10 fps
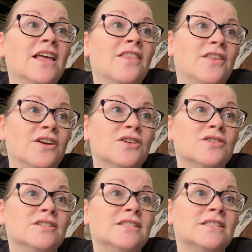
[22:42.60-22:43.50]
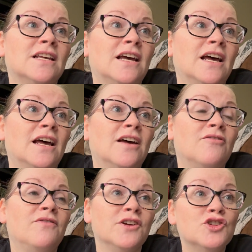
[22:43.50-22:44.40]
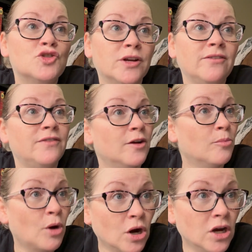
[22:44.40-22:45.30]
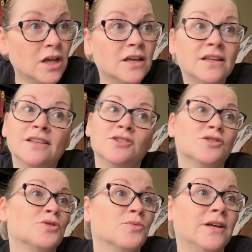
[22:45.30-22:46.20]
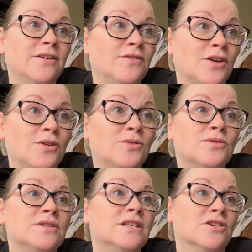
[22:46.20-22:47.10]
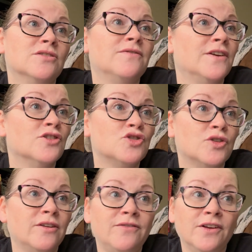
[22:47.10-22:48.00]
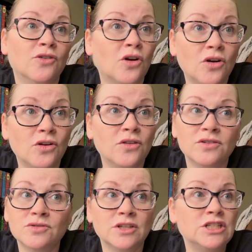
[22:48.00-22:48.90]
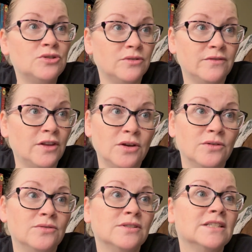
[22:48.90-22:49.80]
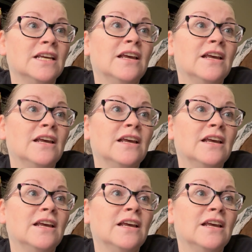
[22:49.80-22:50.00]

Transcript: There's Fear Street Fear Park. There's 3 of those. There's Fear Street Fear Hall. There's only 2 of those.